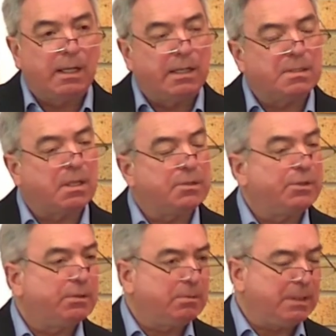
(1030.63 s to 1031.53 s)
It is our
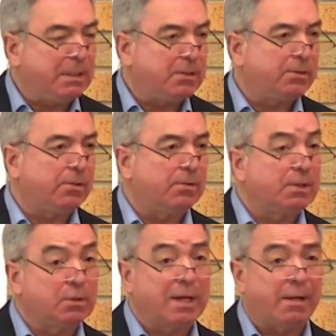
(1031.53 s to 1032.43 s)
duty, too,
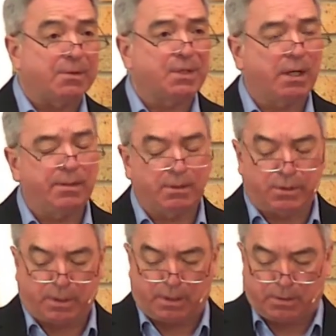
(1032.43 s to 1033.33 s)
to look outside the
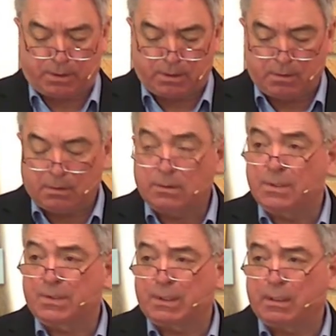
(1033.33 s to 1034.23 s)
church,
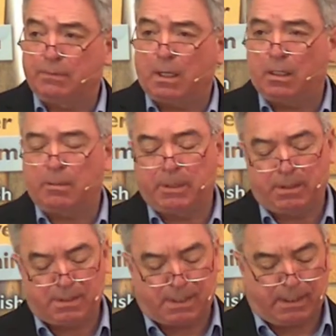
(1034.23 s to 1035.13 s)
to serve our
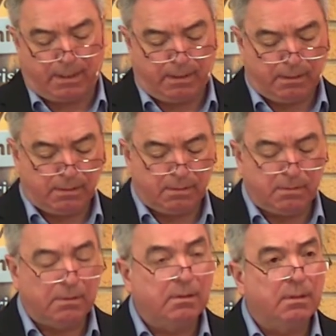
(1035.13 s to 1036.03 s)
community.
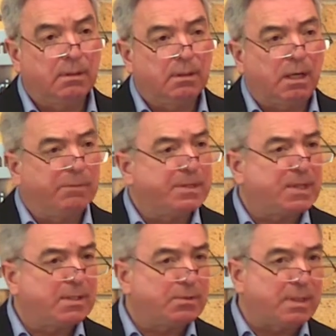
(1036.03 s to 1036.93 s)
Over the
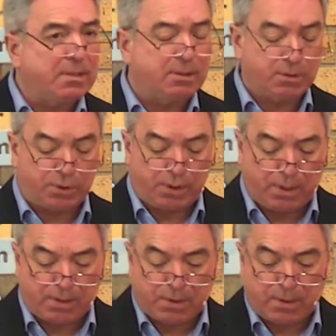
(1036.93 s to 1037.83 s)
centuries, the
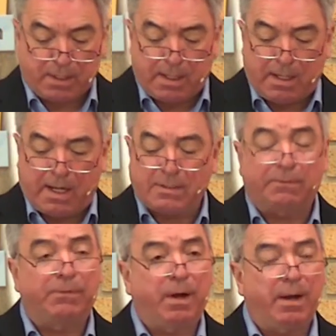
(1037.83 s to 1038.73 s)
church has a
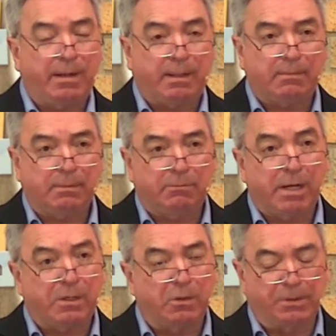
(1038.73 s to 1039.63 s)
fine
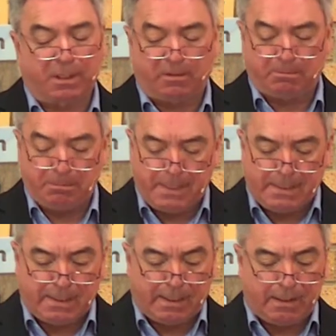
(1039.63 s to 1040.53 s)
record of
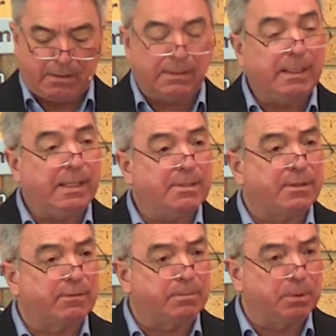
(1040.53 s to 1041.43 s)
meeting the needs
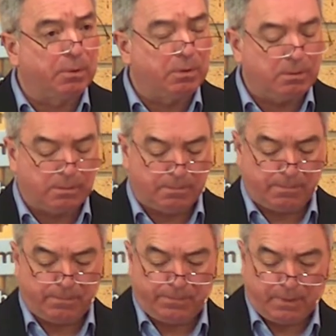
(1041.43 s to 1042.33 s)
of the poor,
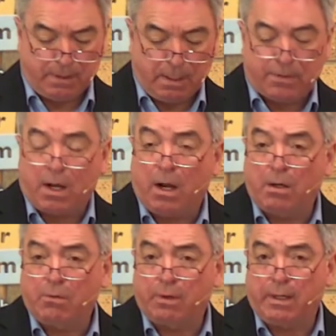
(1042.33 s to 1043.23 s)
the
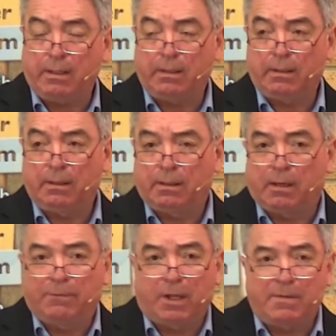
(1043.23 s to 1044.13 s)
hungry,
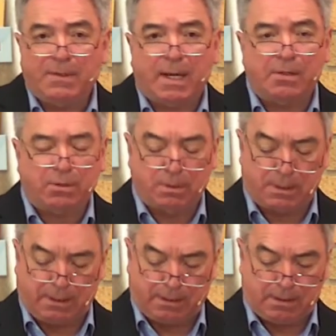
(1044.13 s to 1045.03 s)
of life's
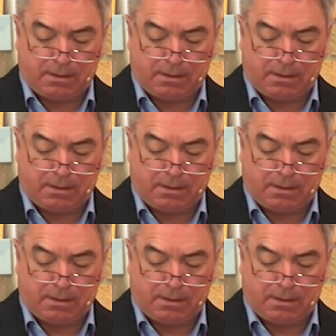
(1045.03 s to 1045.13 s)
casualties.